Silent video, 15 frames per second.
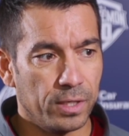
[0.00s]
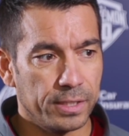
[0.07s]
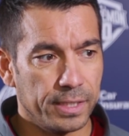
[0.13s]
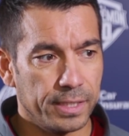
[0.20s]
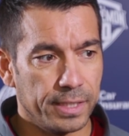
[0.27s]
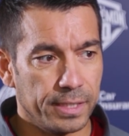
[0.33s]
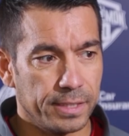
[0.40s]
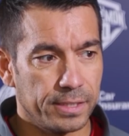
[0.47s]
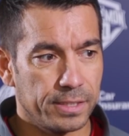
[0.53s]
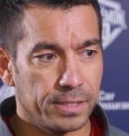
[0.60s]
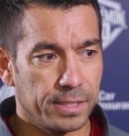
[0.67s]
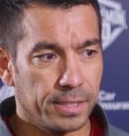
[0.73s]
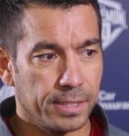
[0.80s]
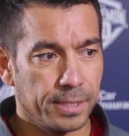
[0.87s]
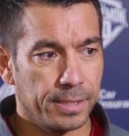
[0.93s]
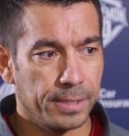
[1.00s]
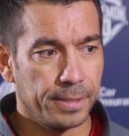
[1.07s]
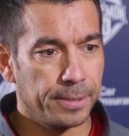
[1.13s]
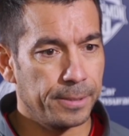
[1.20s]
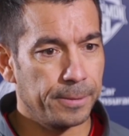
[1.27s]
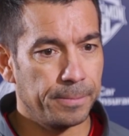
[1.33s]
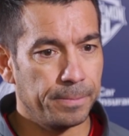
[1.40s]
I think it's
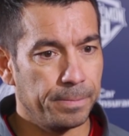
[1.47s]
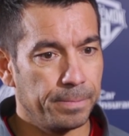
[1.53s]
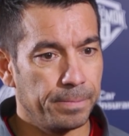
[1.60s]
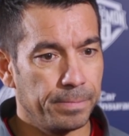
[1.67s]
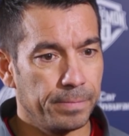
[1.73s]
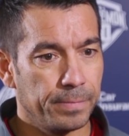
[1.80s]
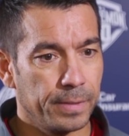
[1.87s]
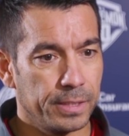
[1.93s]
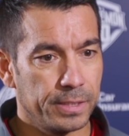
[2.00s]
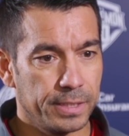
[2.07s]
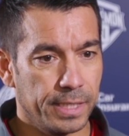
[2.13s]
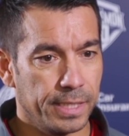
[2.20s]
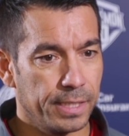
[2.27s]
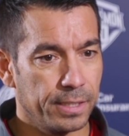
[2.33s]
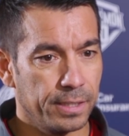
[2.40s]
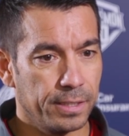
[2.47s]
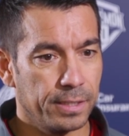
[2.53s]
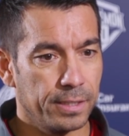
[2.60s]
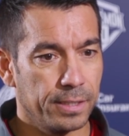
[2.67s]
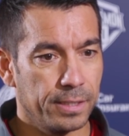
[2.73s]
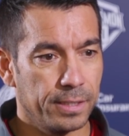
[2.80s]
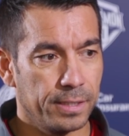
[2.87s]

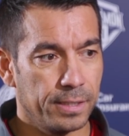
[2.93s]
getting